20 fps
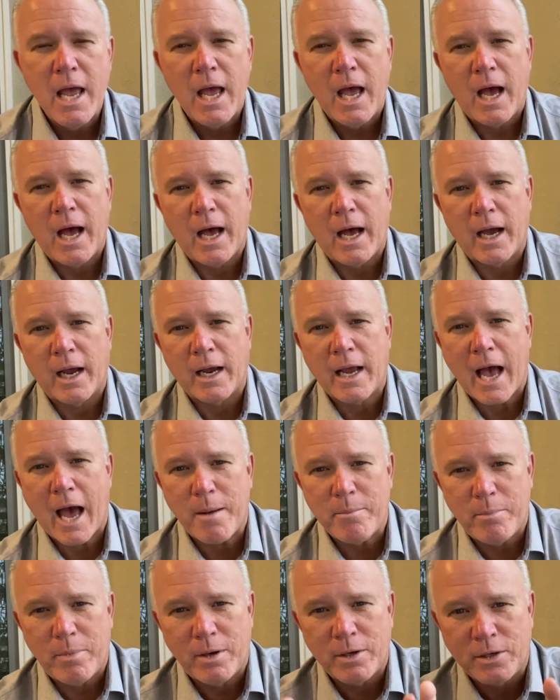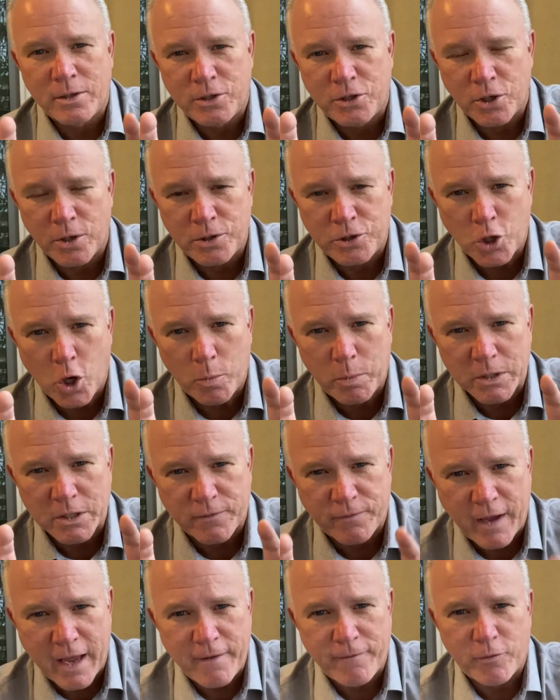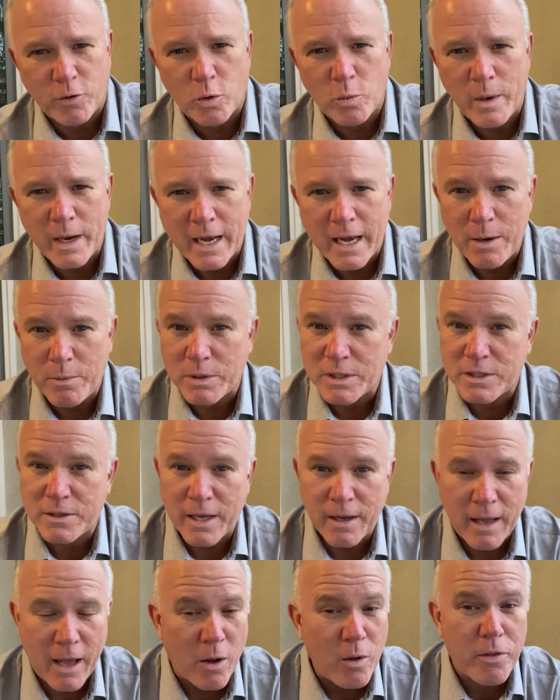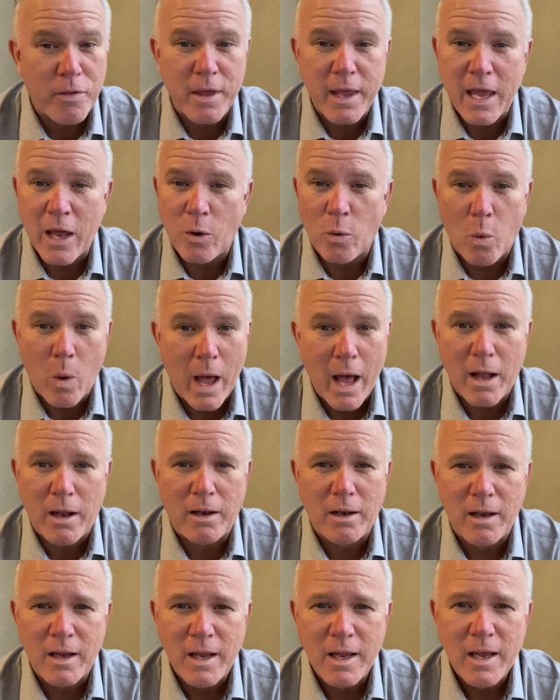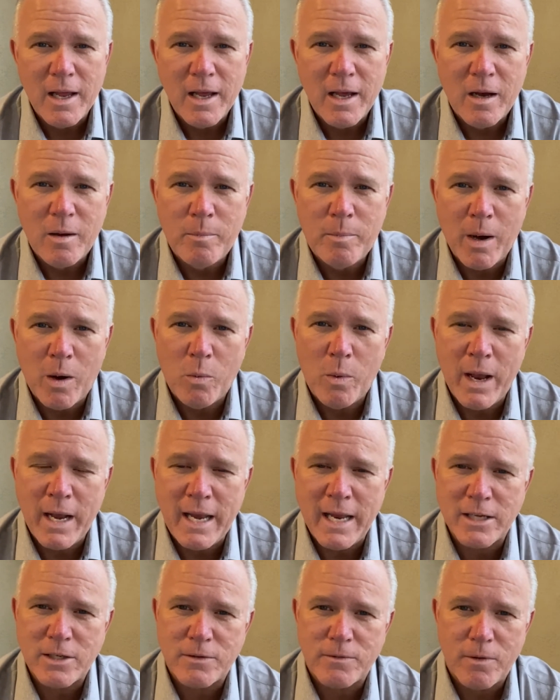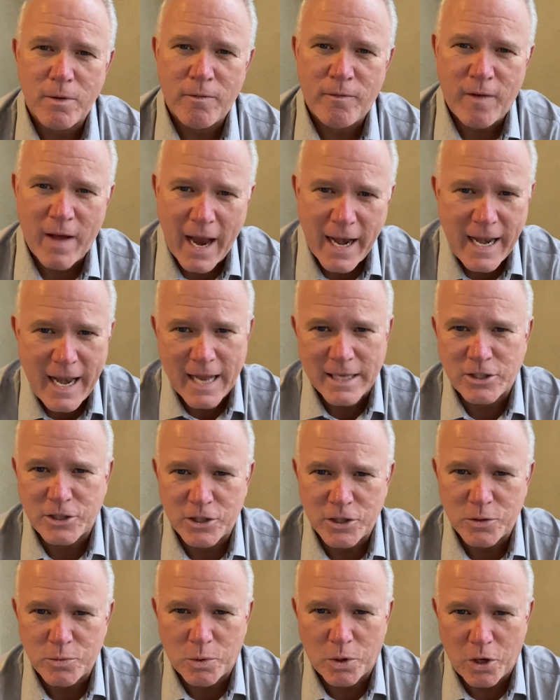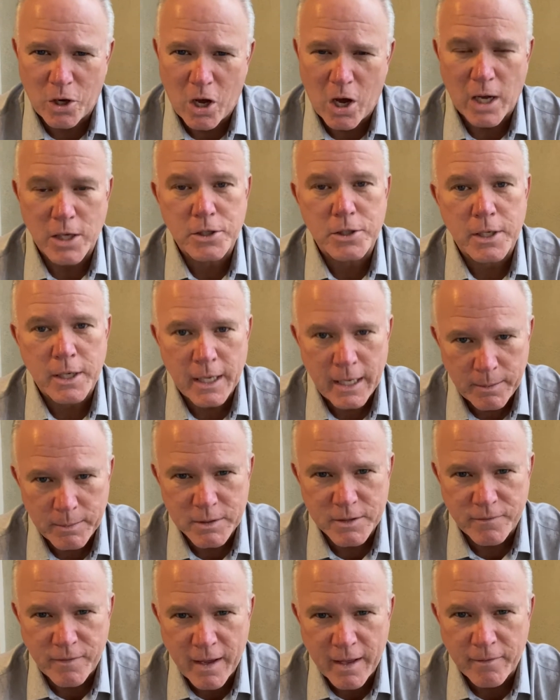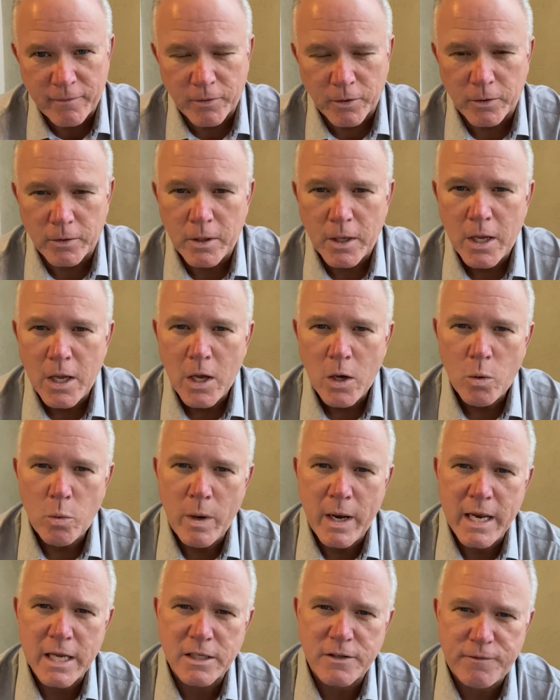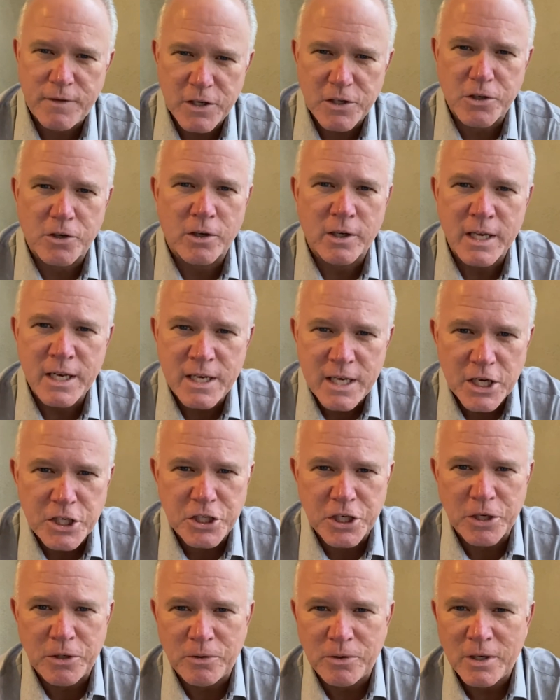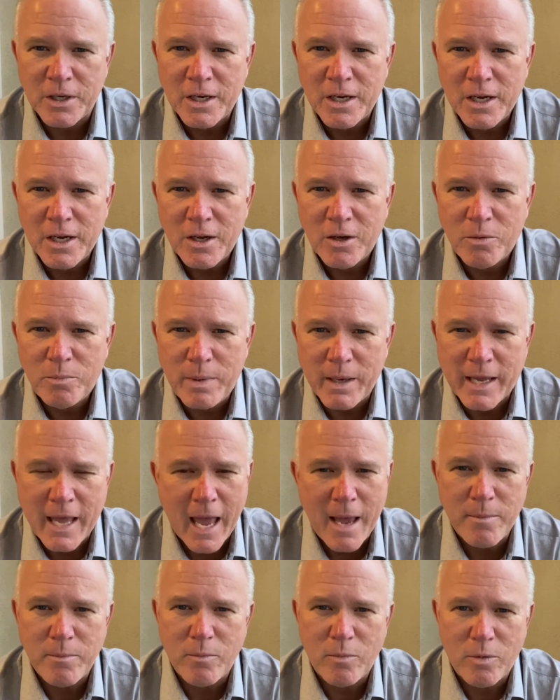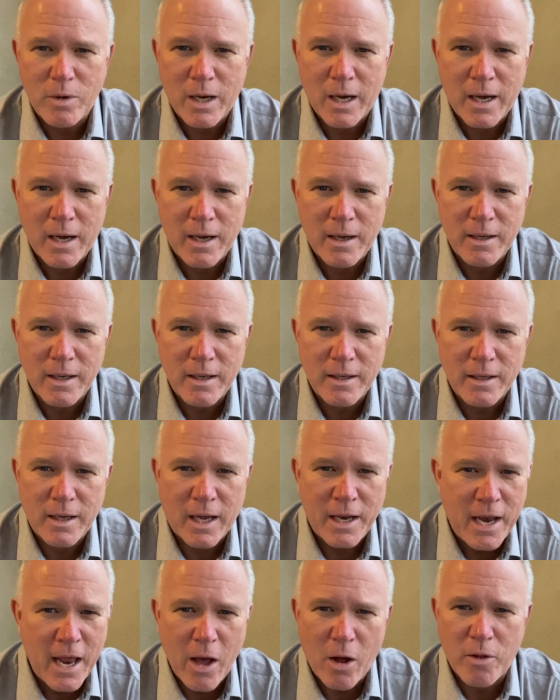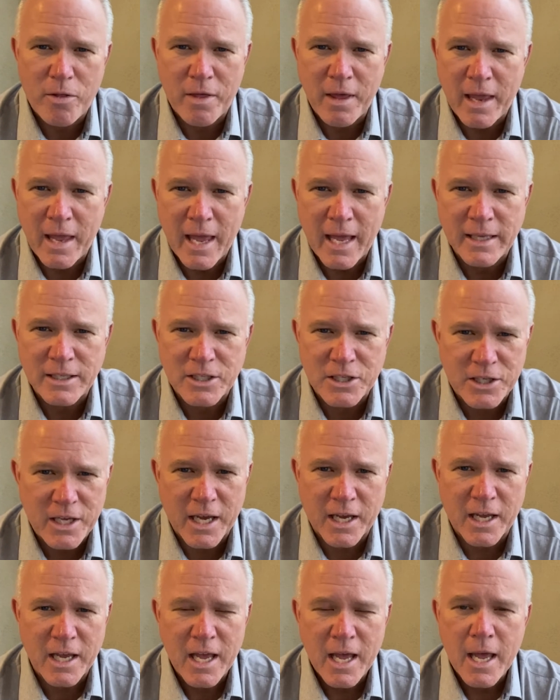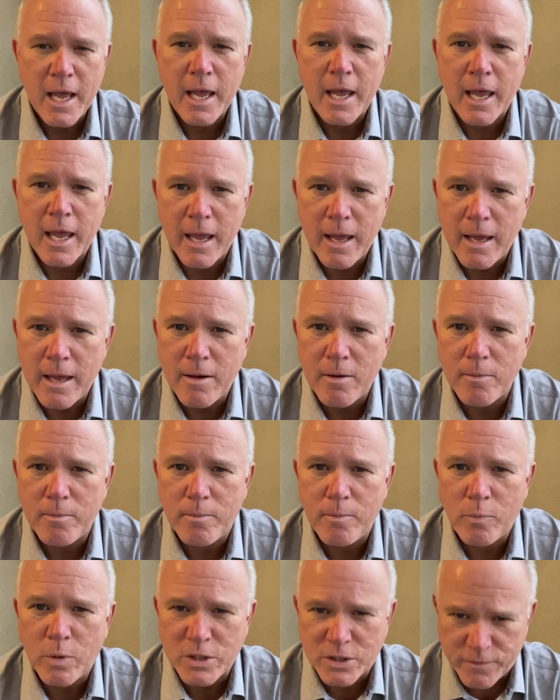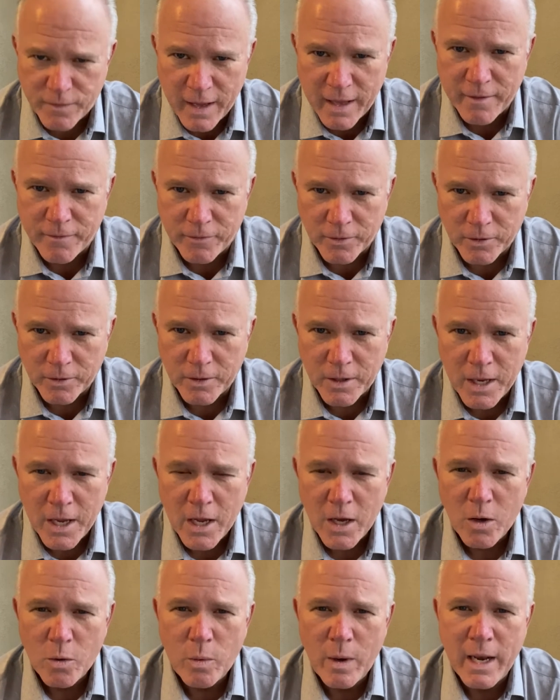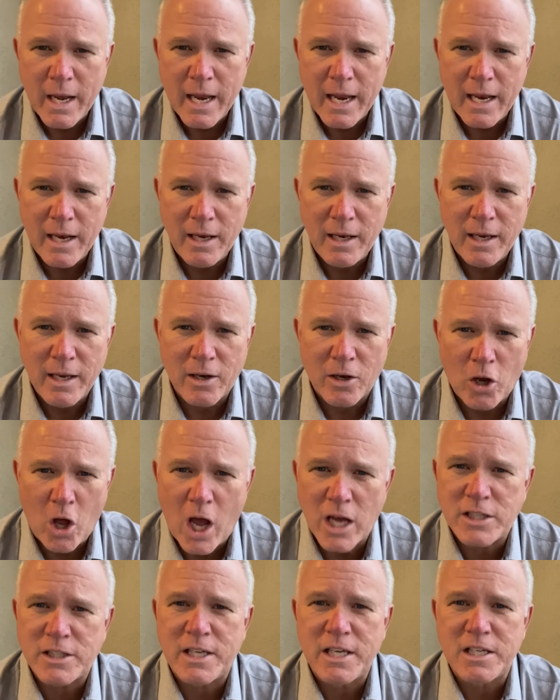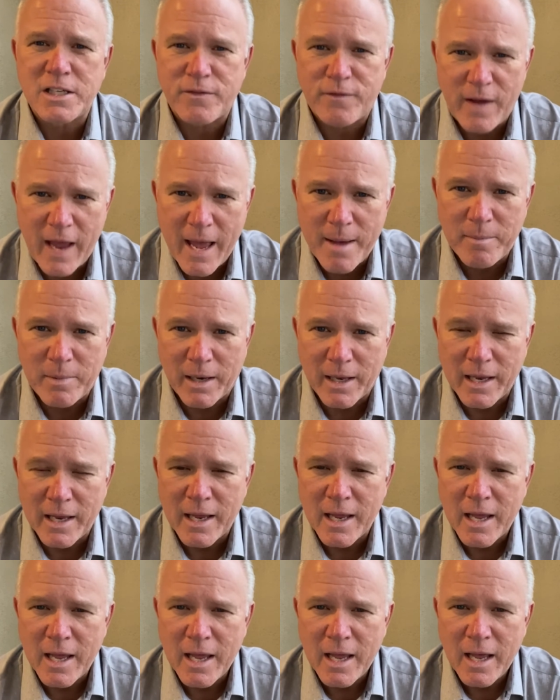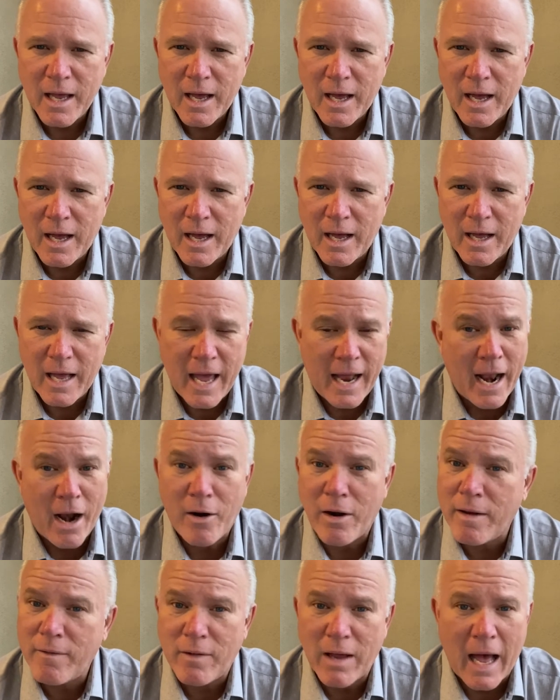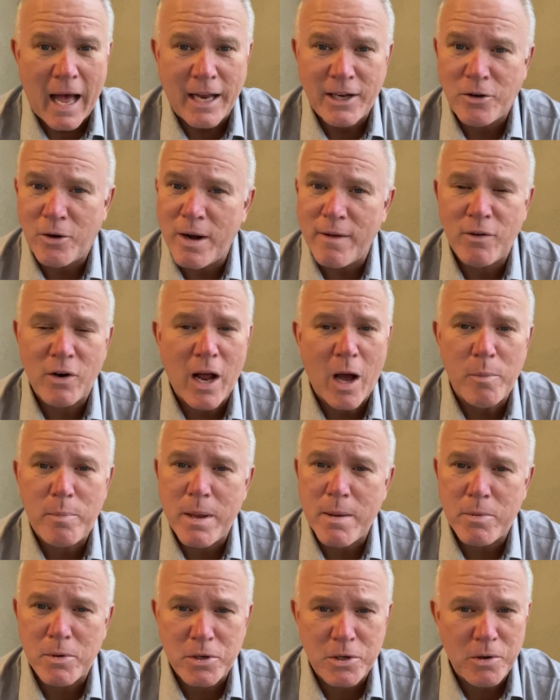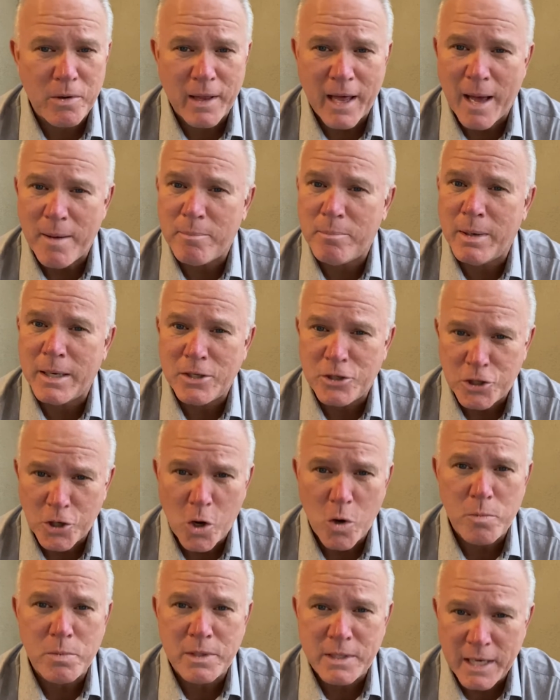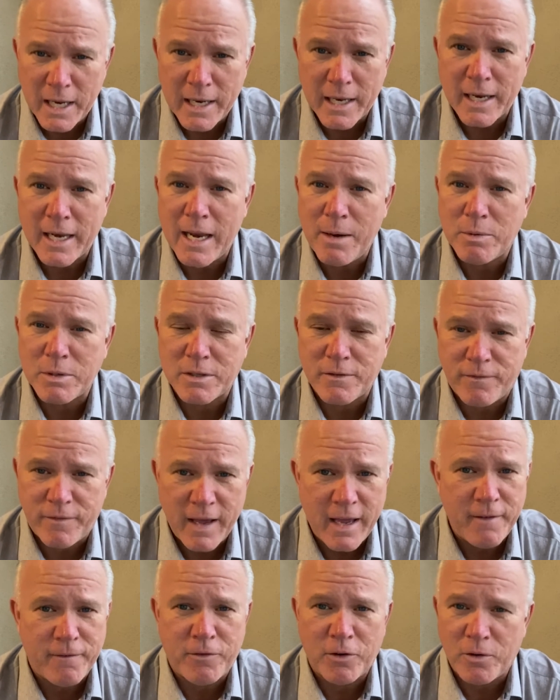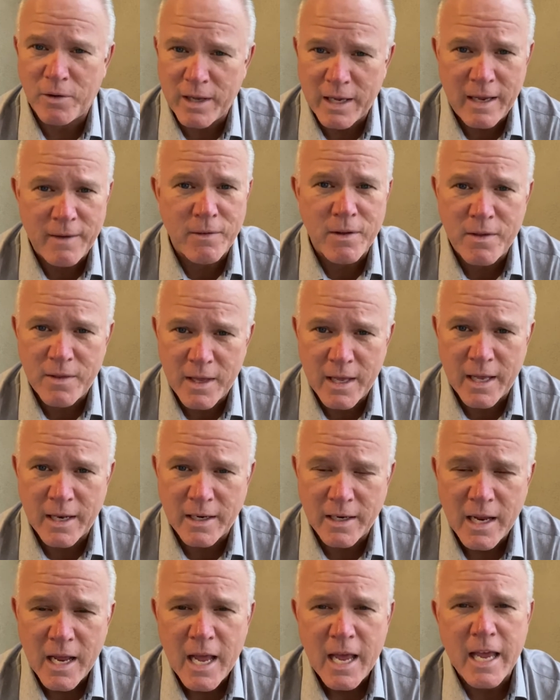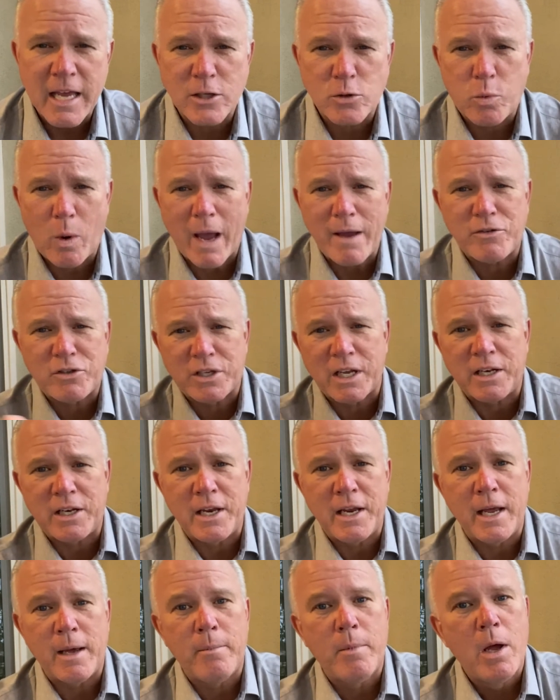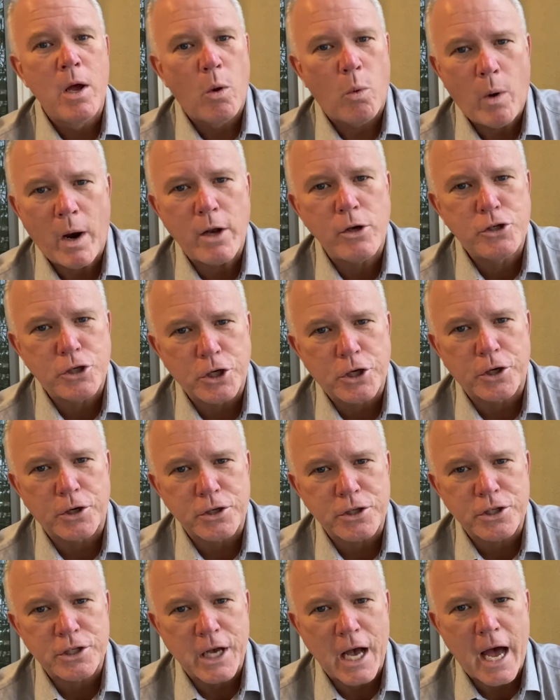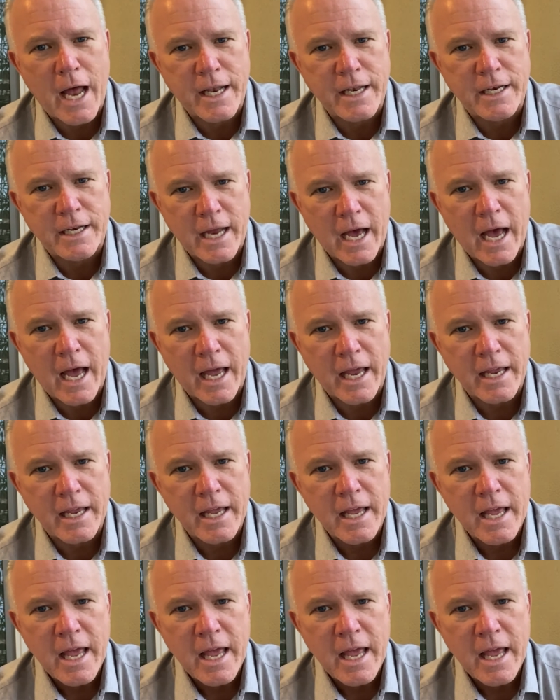Job was faithful when he was healthy and well, but when his finances were lost, he was faithful. When his physical condition became unhealthy and sick, he was faithful. When he lost his family, and I don't even know how people do that, but Job did it. He was faithful even then. His wife said to him, why don't you curse God and die?